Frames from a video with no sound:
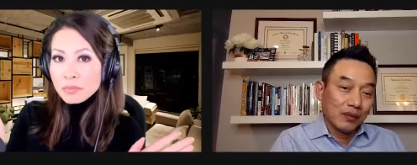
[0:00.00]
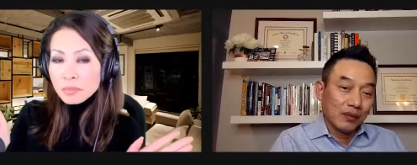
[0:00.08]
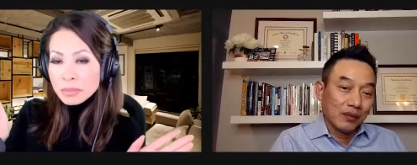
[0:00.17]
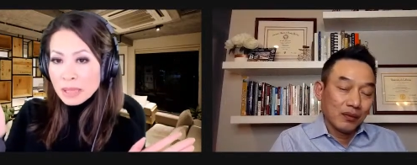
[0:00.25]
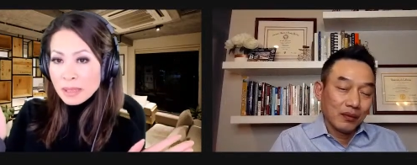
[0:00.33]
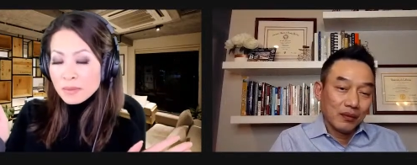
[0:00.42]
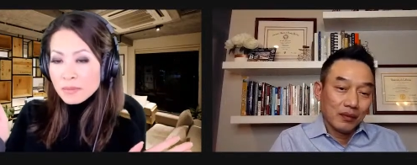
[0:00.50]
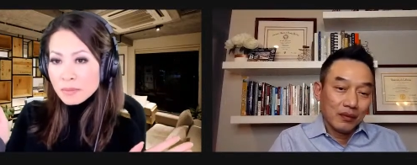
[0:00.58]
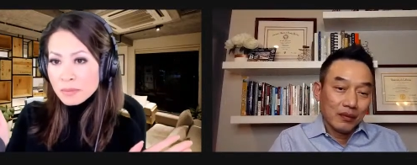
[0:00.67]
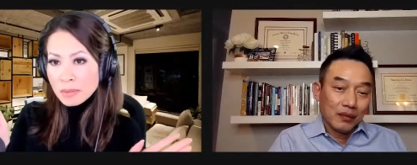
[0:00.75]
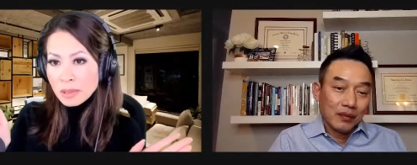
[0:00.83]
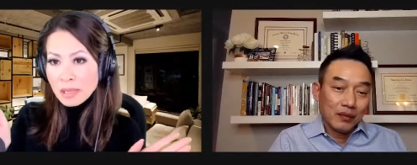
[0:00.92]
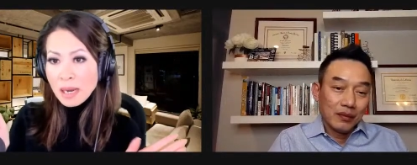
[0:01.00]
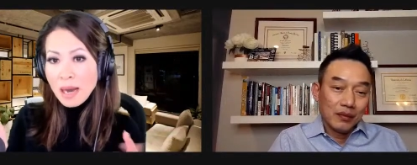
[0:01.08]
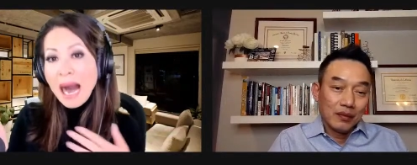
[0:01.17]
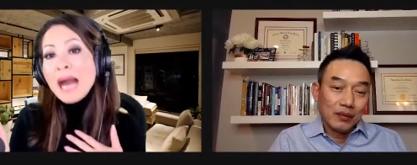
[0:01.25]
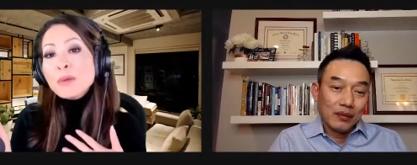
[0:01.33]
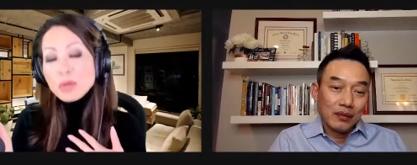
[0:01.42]
Speaker 1: like uh,
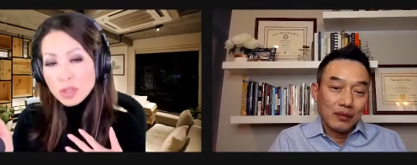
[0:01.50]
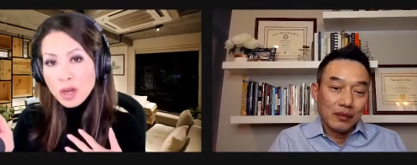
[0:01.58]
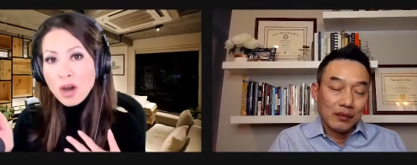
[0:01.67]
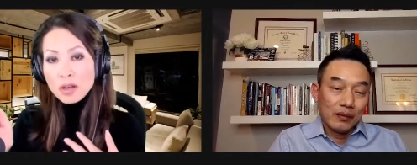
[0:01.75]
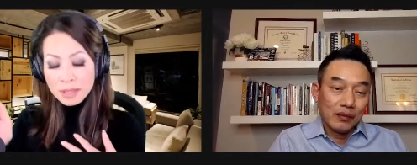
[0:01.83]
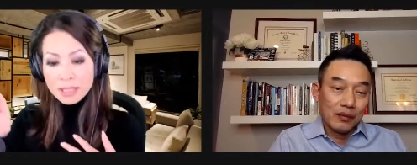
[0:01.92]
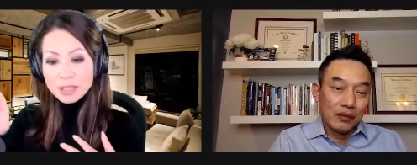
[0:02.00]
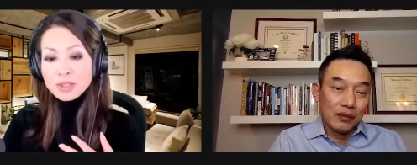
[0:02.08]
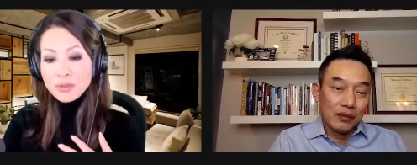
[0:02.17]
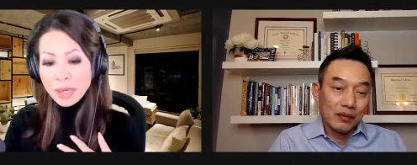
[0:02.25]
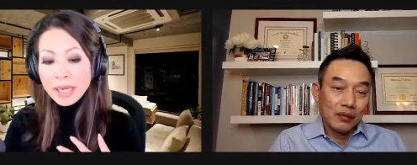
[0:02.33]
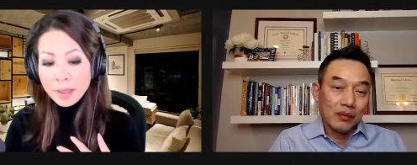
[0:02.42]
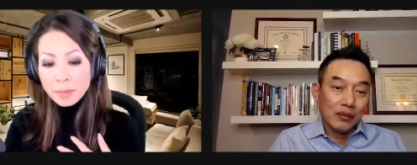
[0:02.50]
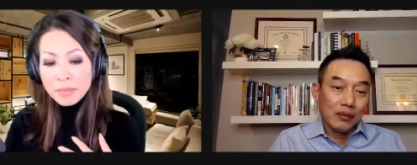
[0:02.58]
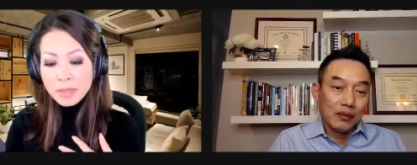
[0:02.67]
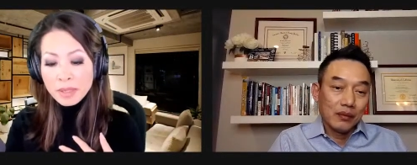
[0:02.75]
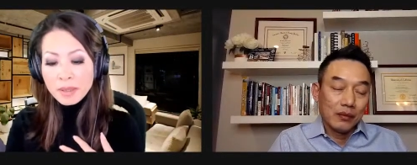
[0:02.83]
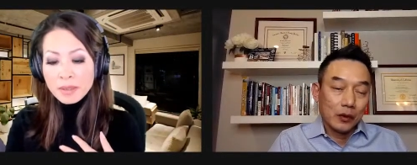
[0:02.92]
I would call extreme.
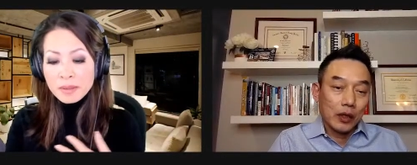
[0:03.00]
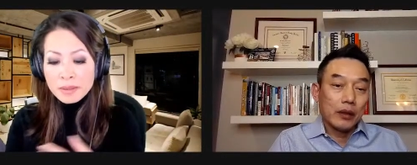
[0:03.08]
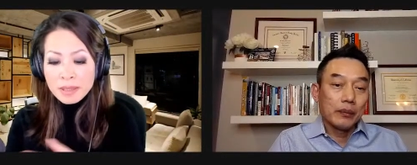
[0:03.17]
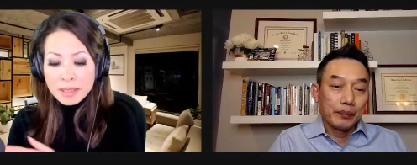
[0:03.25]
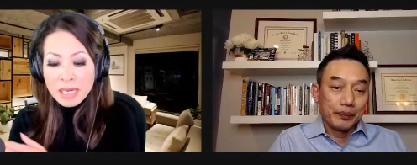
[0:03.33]
Right.